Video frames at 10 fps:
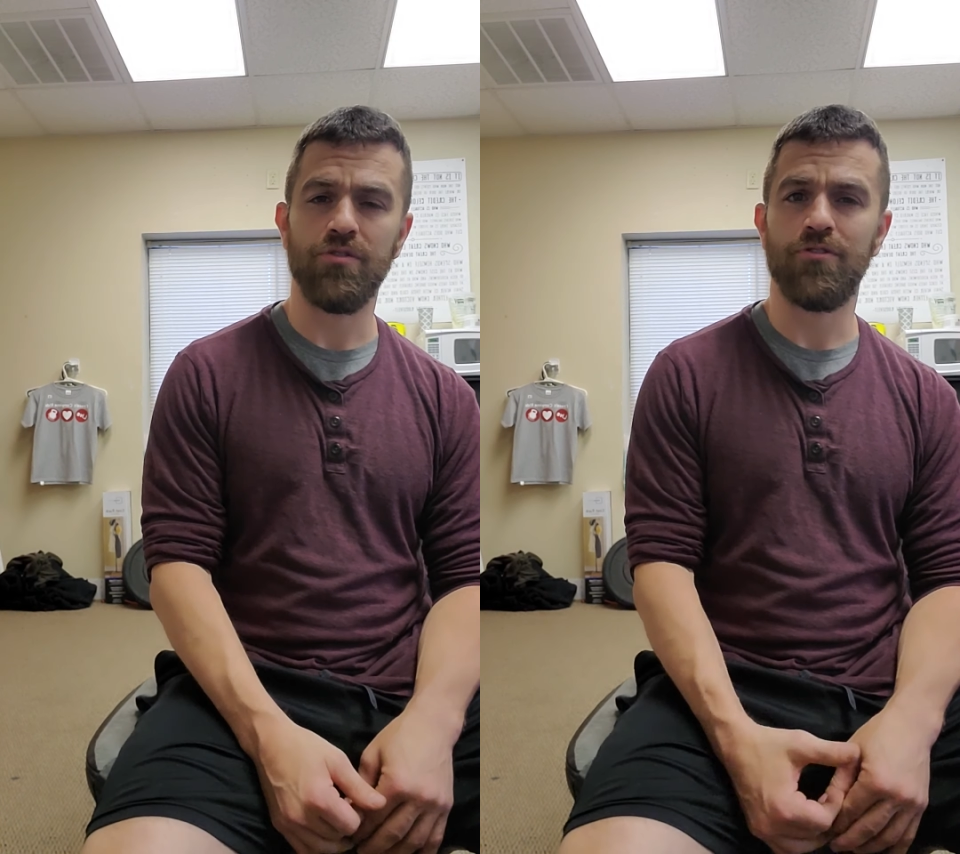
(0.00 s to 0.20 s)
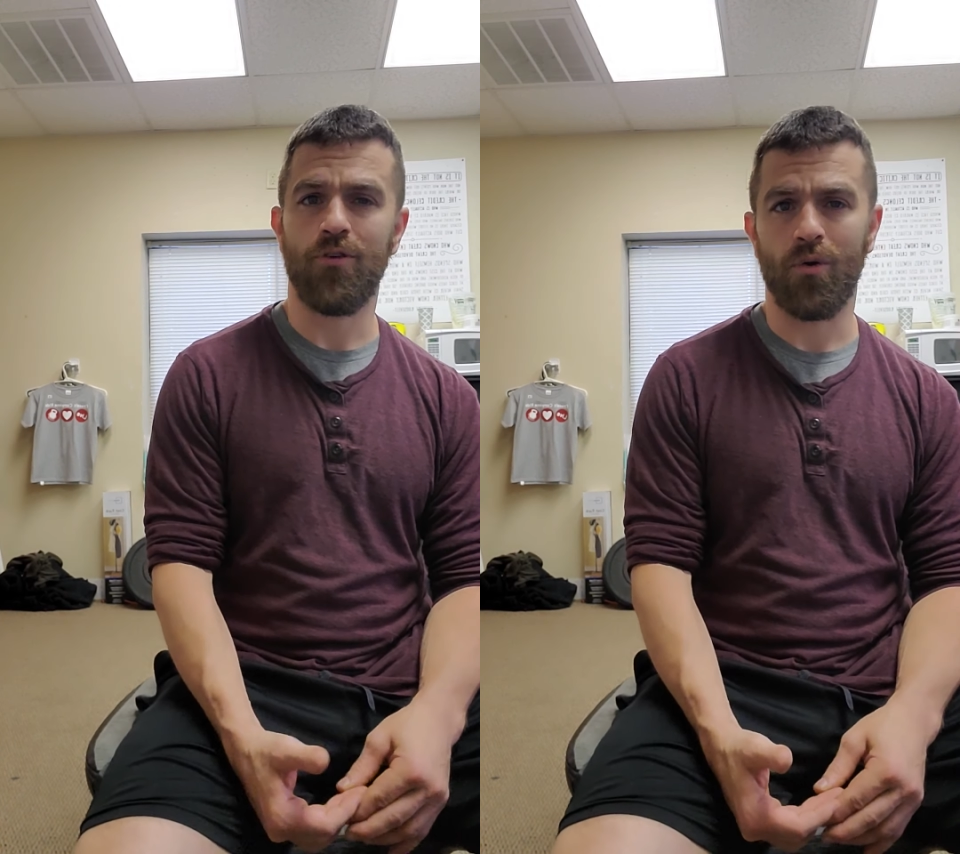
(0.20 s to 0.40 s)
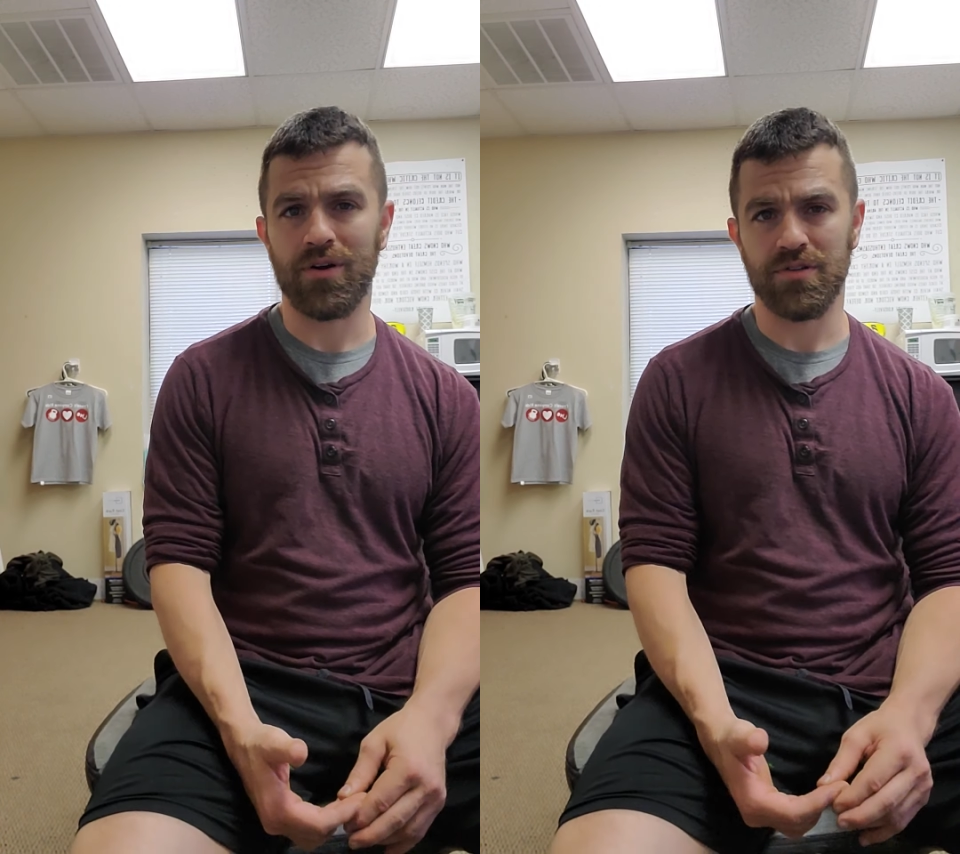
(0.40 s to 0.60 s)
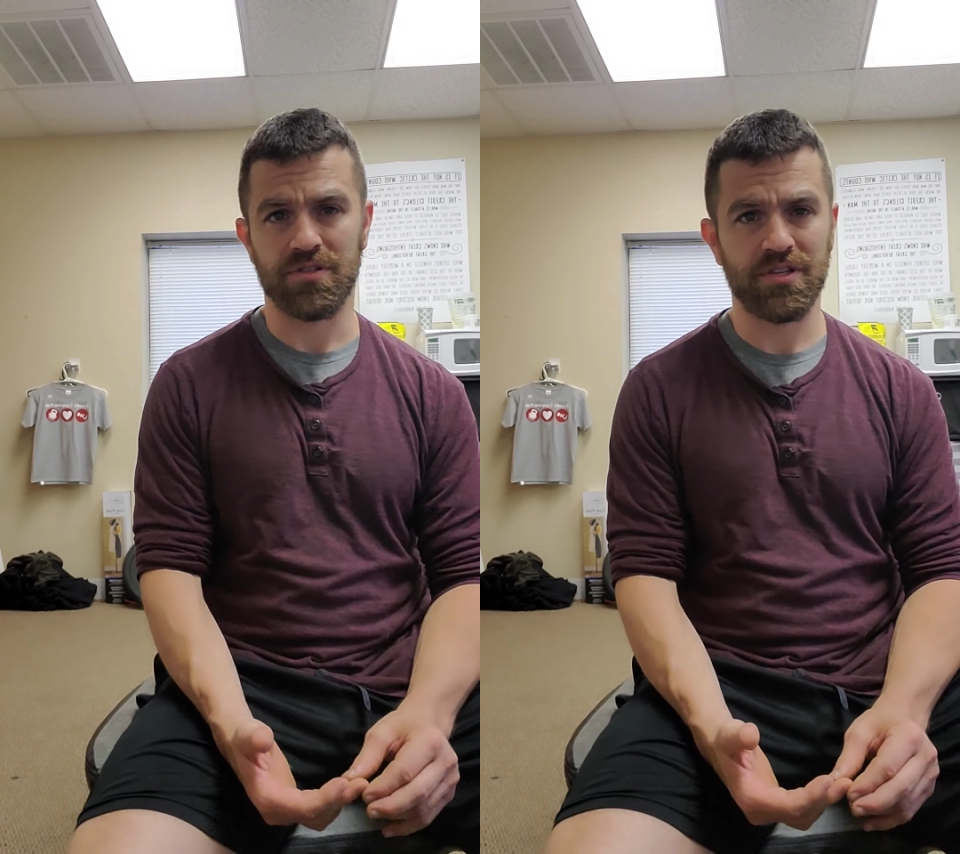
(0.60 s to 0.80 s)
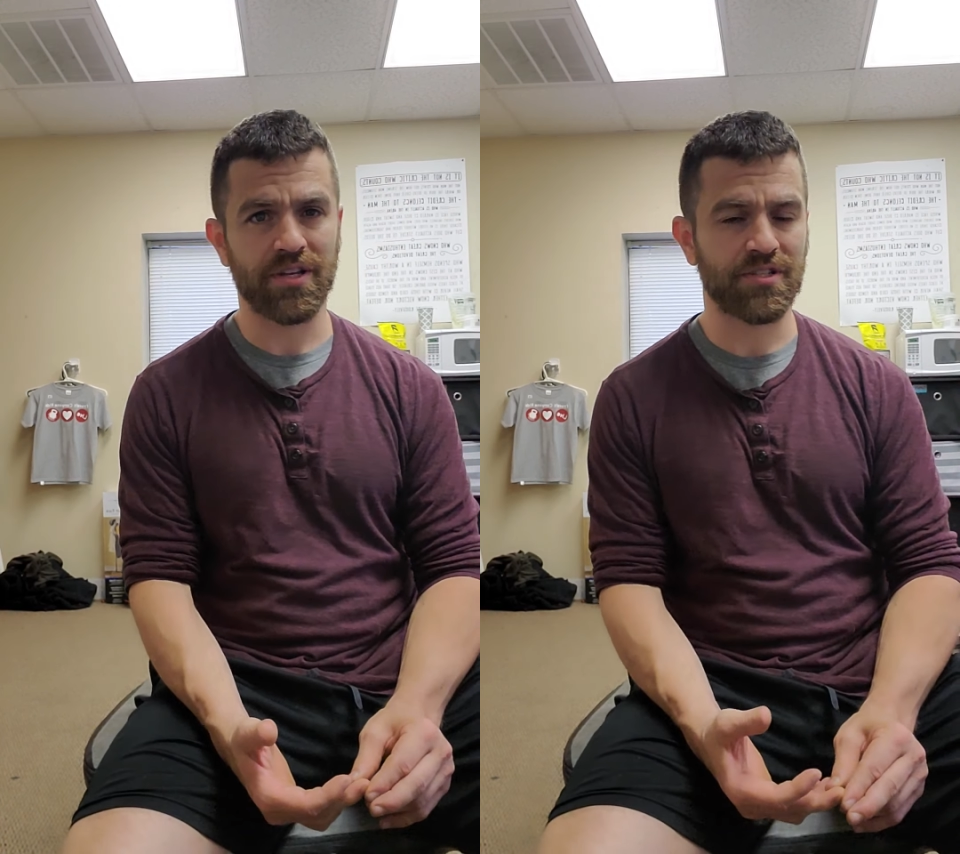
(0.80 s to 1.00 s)
4, and
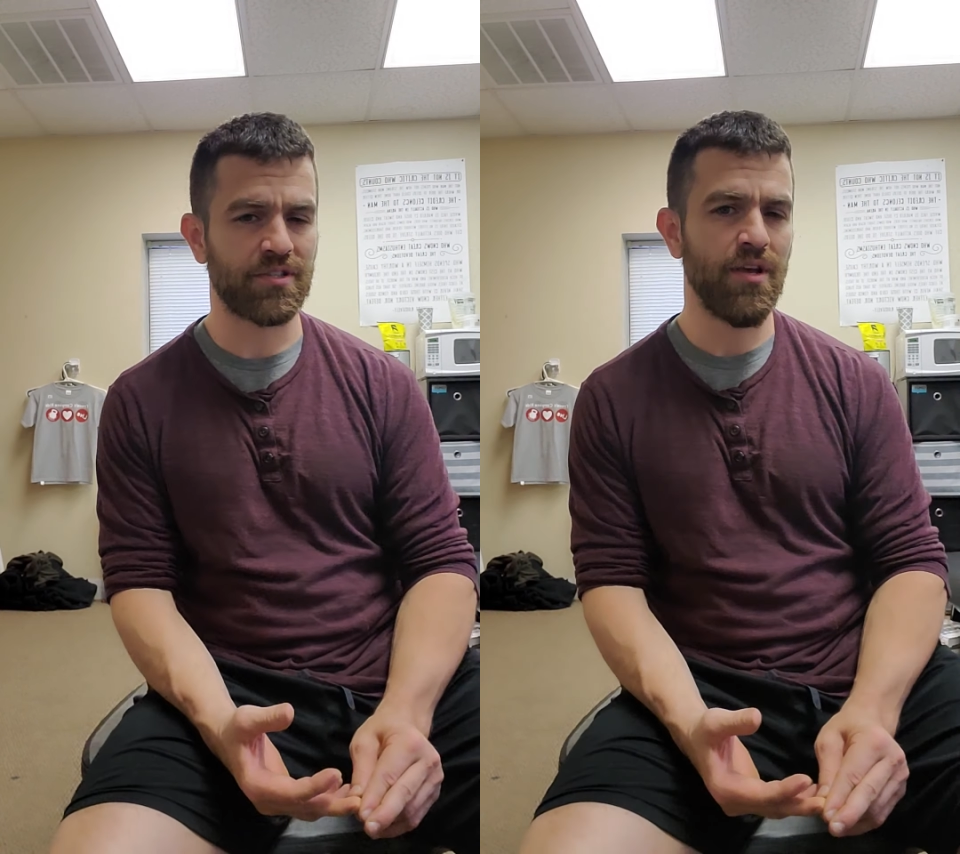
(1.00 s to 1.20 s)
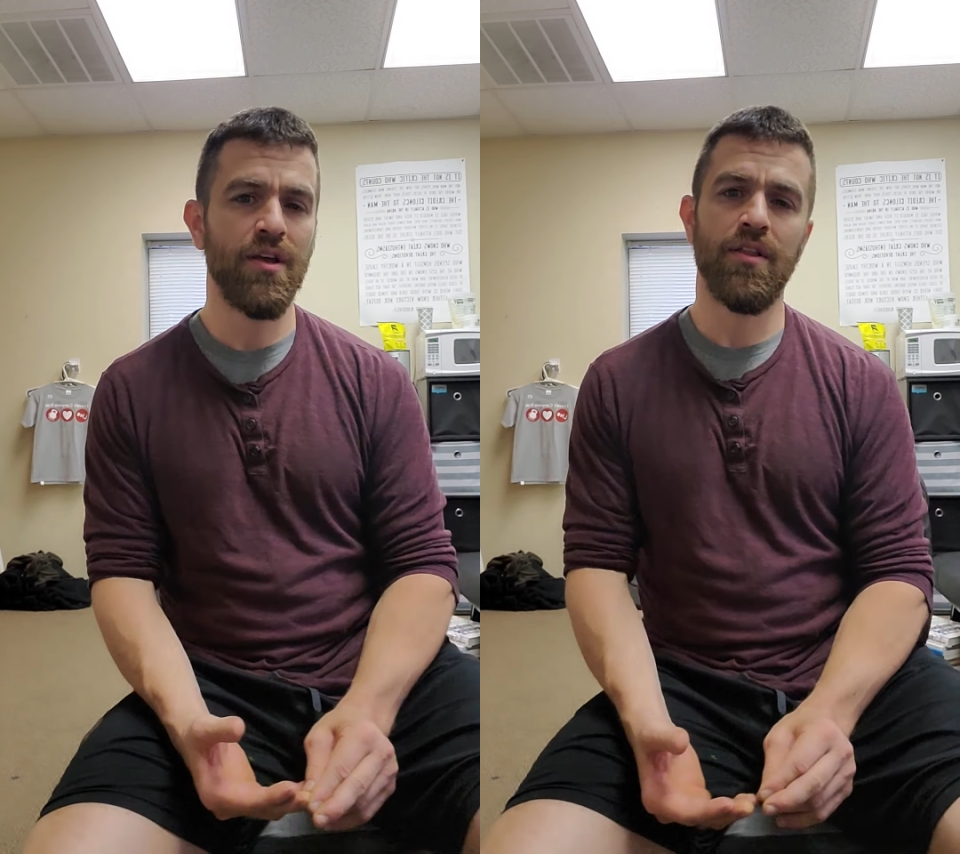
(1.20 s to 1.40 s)
6.